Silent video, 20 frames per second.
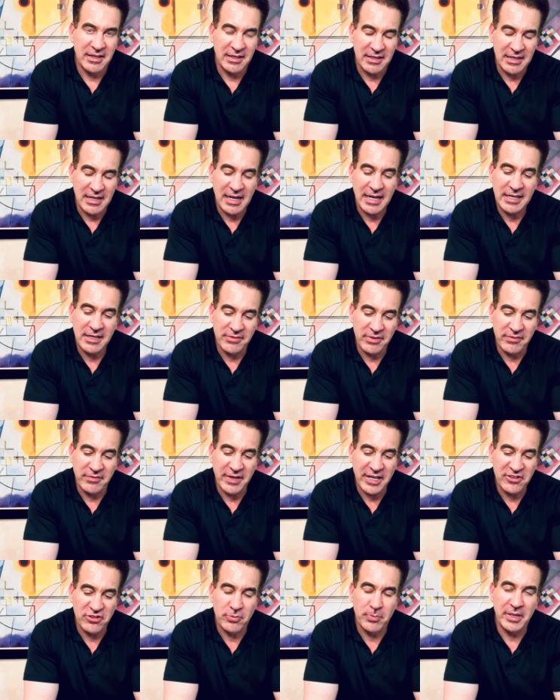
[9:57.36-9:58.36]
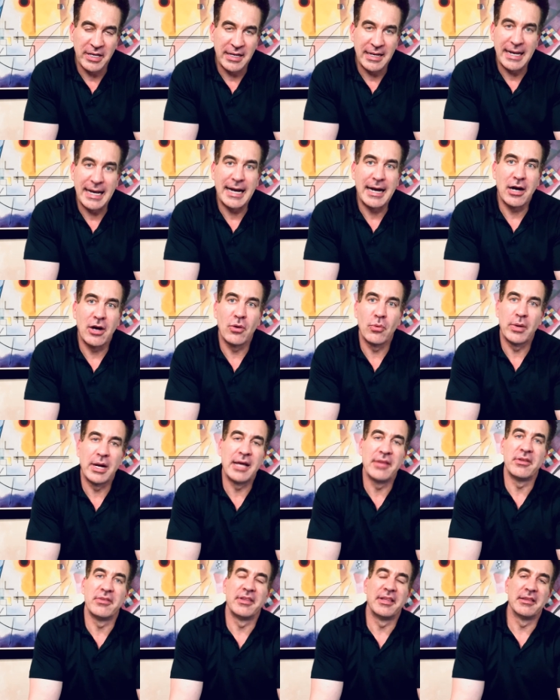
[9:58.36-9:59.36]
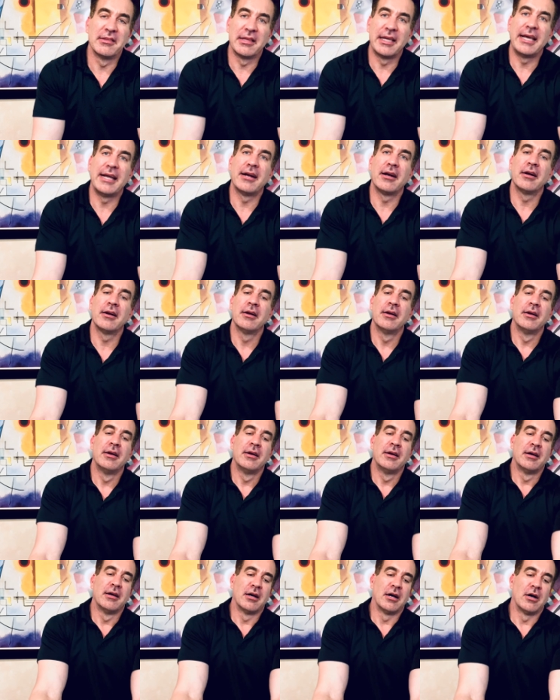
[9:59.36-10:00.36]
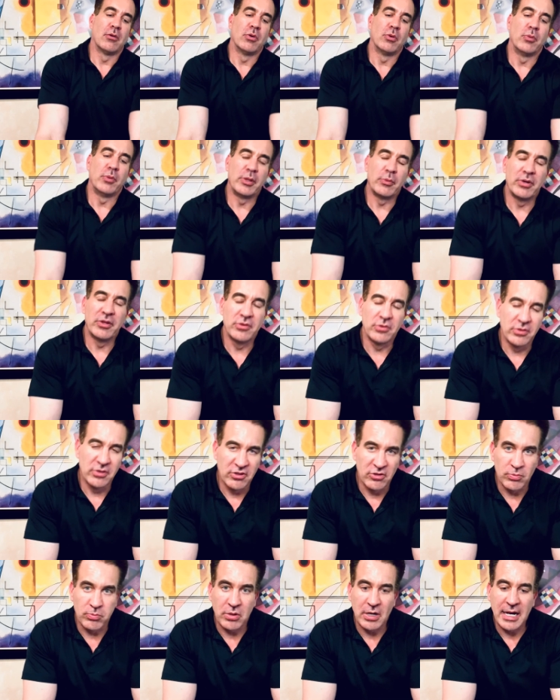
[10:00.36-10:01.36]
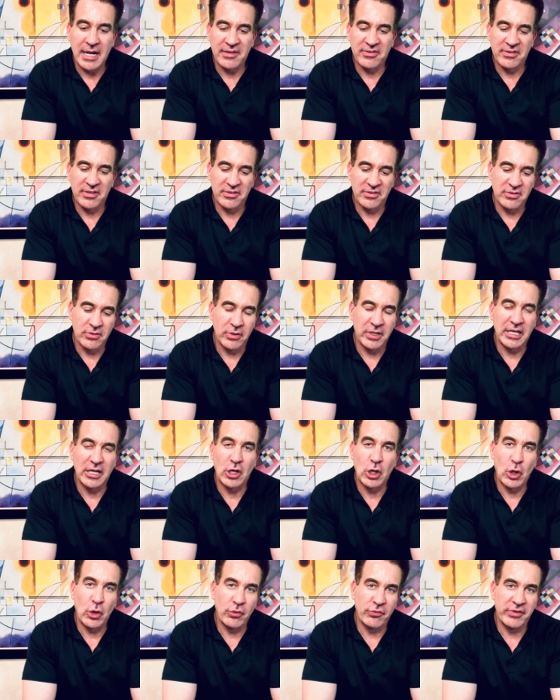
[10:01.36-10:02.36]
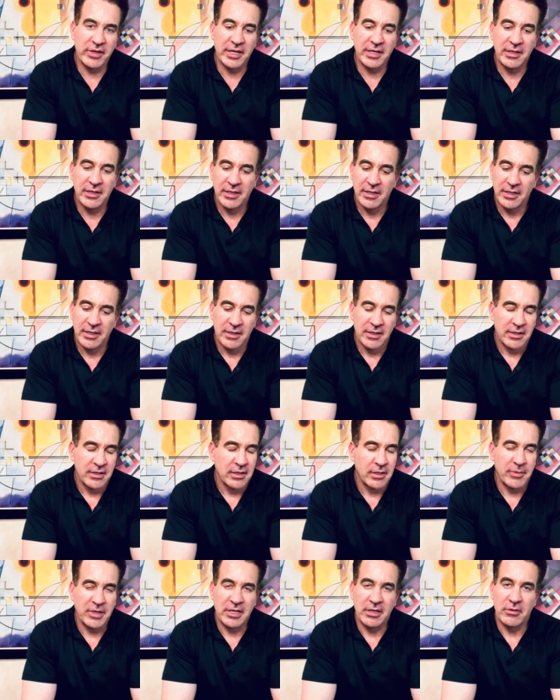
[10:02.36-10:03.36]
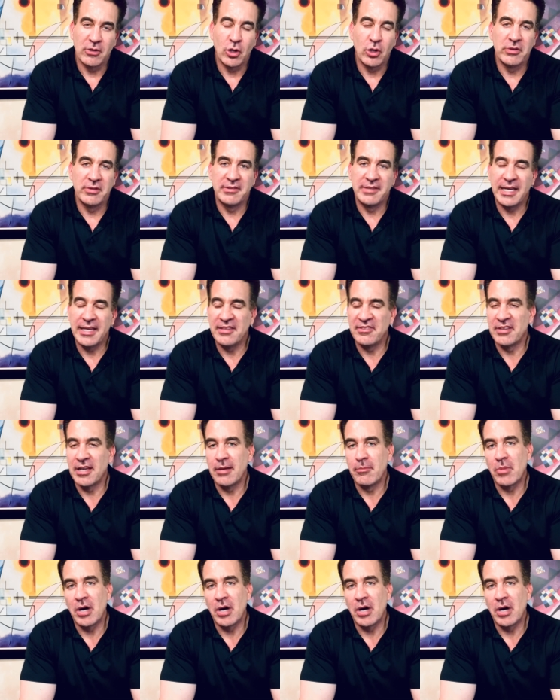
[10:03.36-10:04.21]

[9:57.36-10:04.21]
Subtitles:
kind of investment now rather than later. When we went through this process during COVID, I mean, days on